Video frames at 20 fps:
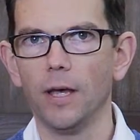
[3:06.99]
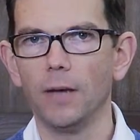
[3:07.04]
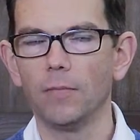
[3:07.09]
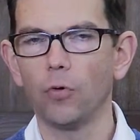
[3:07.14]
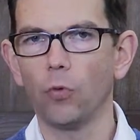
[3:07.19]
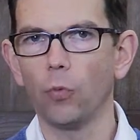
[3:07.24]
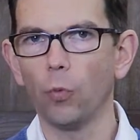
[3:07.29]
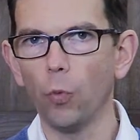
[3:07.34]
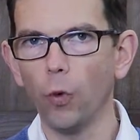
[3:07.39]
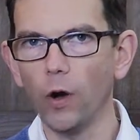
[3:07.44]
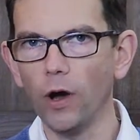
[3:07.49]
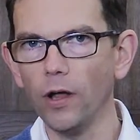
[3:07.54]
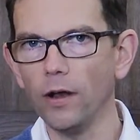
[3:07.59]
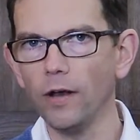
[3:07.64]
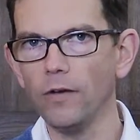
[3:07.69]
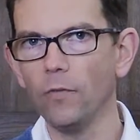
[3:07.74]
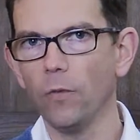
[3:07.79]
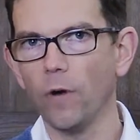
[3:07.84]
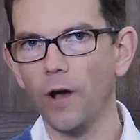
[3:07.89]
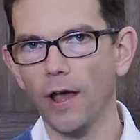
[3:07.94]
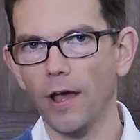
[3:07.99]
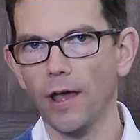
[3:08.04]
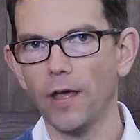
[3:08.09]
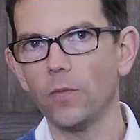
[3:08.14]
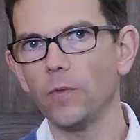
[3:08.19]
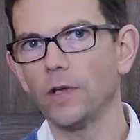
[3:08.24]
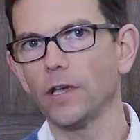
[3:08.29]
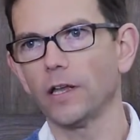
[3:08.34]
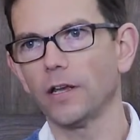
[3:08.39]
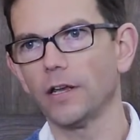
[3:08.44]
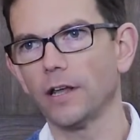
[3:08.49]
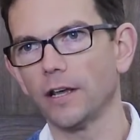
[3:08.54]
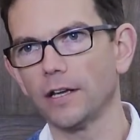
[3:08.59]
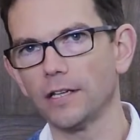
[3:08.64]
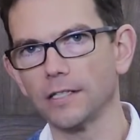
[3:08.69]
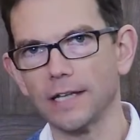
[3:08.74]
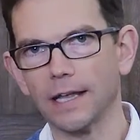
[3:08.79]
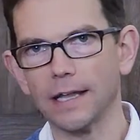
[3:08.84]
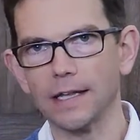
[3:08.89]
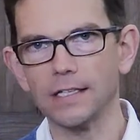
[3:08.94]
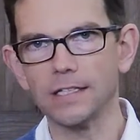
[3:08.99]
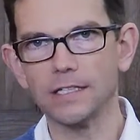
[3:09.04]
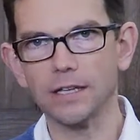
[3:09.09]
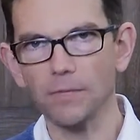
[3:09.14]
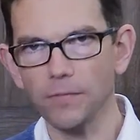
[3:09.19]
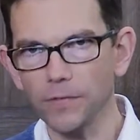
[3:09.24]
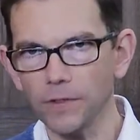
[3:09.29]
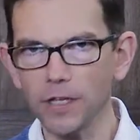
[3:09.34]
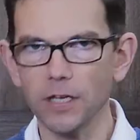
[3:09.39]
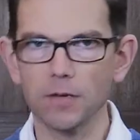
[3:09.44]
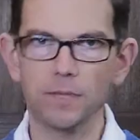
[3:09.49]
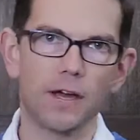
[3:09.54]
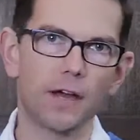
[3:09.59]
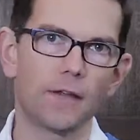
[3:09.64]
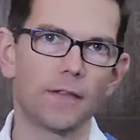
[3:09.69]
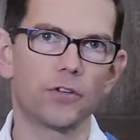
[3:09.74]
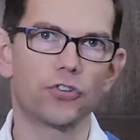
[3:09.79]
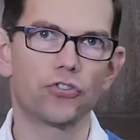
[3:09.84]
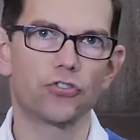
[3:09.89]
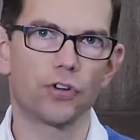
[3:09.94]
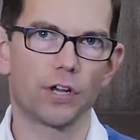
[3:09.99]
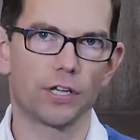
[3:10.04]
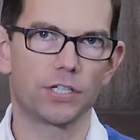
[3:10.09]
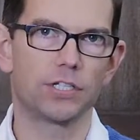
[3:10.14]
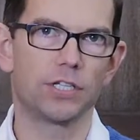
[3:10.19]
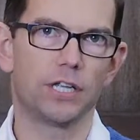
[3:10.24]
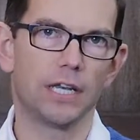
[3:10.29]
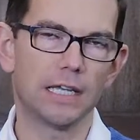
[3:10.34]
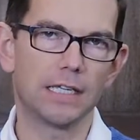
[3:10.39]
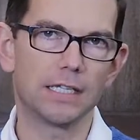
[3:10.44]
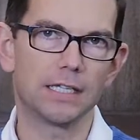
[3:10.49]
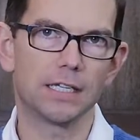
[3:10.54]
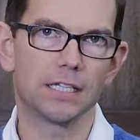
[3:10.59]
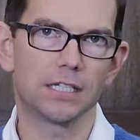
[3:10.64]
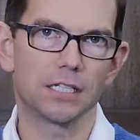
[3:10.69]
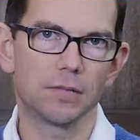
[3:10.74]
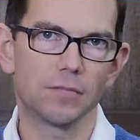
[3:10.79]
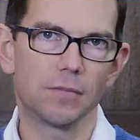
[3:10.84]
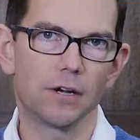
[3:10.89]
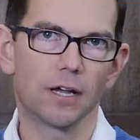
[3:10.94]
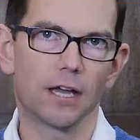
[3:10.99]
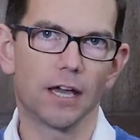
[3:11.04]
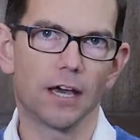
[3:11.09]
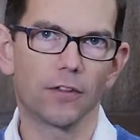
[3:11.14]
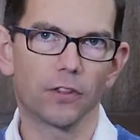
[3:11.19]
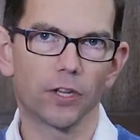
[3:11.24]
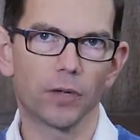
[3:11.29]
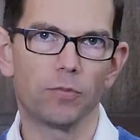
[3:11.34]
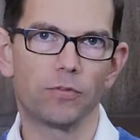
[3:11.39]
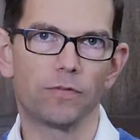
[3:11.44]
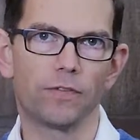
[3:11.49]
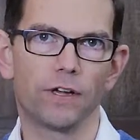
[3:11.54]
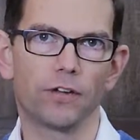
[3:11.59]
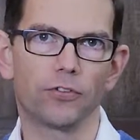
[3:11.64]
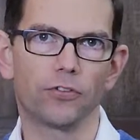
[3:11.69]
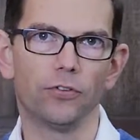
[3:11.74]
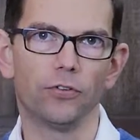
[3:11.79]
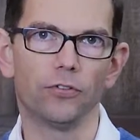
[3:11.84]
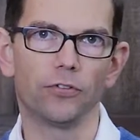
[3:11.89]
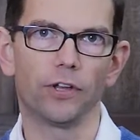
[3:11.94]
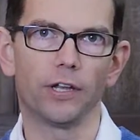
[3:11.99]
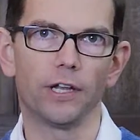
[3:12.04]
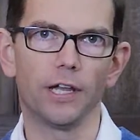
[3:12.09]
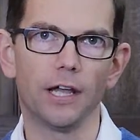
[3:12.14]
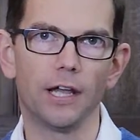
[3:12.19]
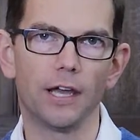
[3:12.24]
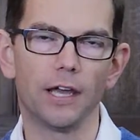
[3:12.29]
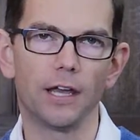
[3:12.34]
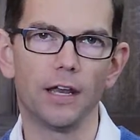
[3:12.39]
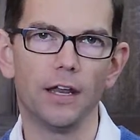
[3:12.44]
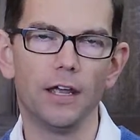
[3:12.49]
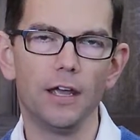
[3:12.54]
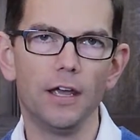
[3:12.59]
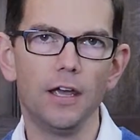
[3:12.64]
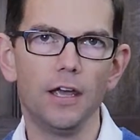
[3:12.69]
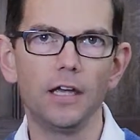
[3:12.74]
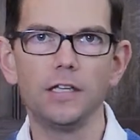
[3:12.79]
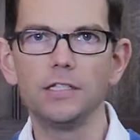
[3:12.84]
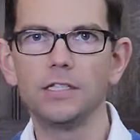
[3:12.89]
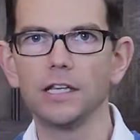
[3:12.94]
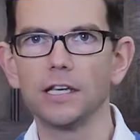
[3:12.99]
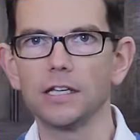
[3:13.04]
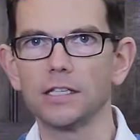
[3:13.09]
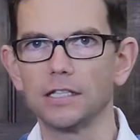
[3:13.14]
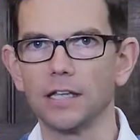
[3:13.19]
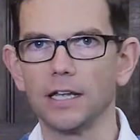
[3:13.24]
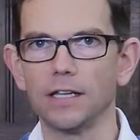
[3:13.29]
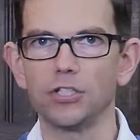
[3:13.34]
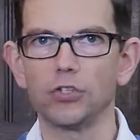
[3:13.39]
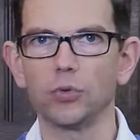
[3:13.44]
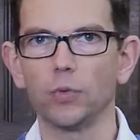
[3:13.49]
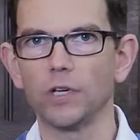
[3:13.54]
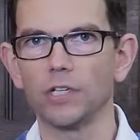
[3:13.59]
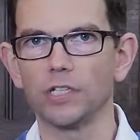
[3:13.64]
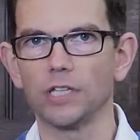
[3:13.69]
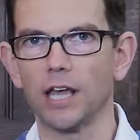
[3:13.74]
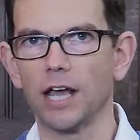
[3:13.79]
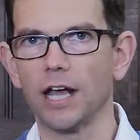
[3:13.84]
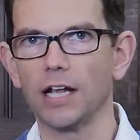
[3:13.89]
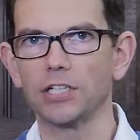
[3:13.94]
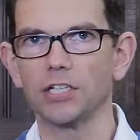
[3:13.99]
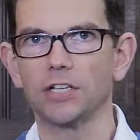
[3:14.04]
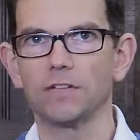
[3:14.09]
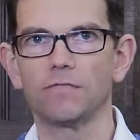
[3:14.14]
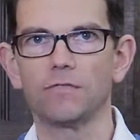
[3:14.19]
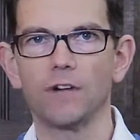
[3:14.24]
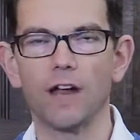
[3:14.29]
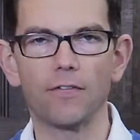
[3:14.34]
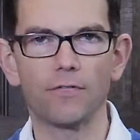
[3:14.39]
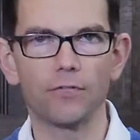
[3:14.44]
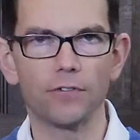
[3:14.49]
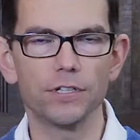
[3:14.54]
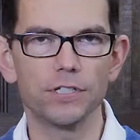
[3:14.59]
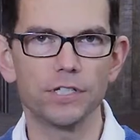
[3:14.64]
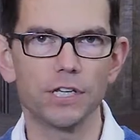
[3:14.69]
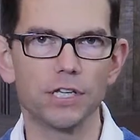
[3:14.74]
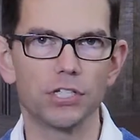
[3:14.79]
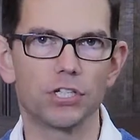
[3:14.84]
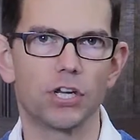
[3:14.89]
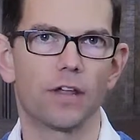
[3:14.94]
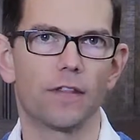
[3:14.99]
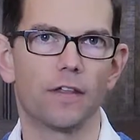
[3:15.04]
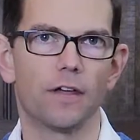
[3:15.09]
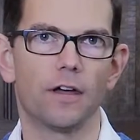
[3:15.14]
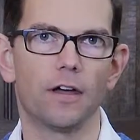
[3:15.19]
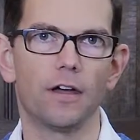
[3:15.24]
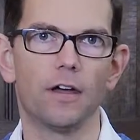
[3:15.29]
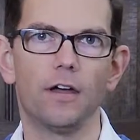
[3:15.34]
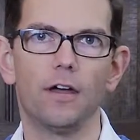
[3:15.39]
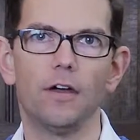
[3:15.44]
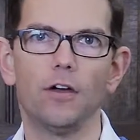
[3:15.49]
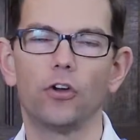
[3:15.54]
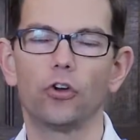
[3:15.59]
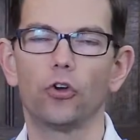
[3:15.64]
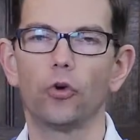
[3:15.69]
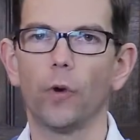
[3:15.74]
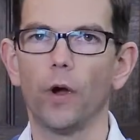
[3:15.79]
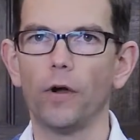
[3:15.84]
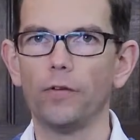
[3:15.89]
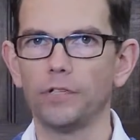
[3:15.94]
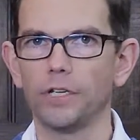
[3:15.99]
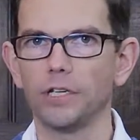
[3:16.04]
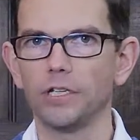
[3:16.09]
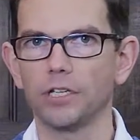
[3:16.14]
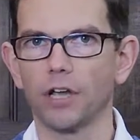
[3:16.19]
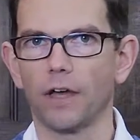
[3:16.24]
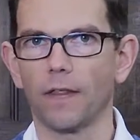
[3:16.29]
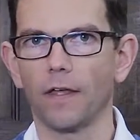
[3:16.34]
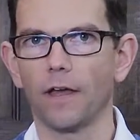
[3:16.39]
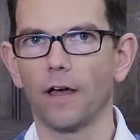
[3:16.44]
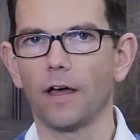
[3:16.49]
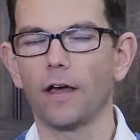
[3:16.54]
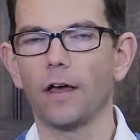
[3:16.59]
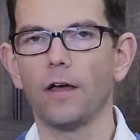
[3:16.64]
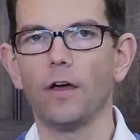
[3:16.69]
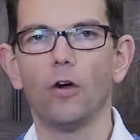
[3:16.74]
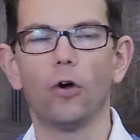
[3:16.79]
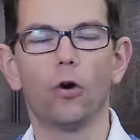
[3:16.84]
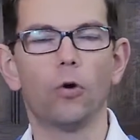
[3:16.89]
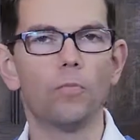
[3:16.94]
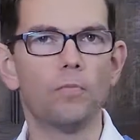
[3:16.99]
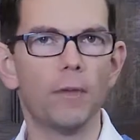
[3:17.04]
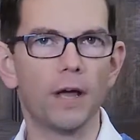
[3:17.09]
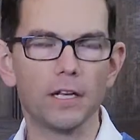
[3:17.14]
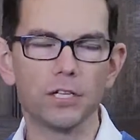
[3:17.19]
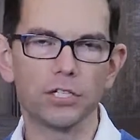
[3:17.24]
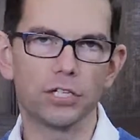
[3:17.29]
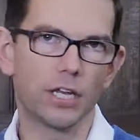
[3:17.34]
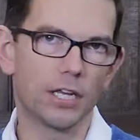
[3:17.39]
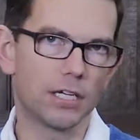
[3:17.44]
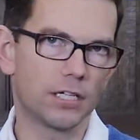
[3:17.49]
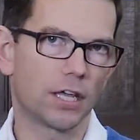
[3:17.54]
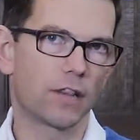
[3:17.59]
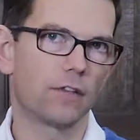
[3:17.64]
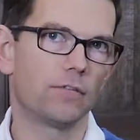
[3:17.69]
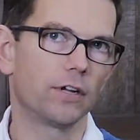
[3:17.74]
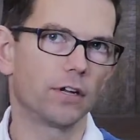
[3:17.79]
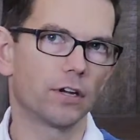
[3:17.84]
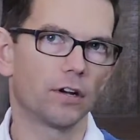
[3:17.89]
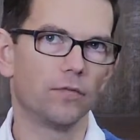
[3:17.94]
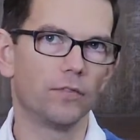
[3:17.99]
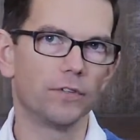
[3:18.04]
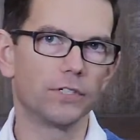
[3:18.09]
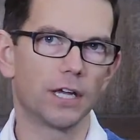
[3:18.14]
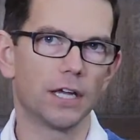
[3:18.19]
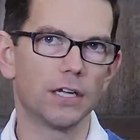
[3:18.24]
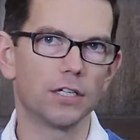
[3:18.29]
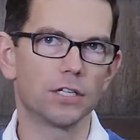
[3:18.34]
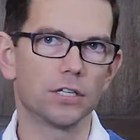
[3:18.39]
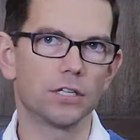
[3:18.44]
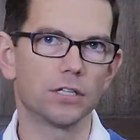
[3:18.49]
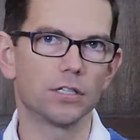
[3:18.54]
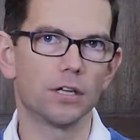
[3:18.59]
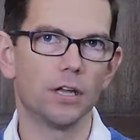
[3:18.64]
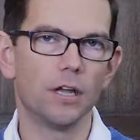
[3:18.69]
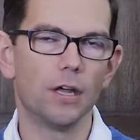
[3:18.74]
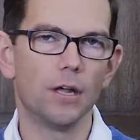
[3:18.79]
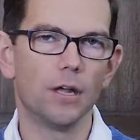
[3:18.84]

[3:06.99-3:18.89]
But one way we can understand something about the trust that exists among healthcare professionals online is the extent to which they actually reference each other, quote each other, or mention each other in conversations.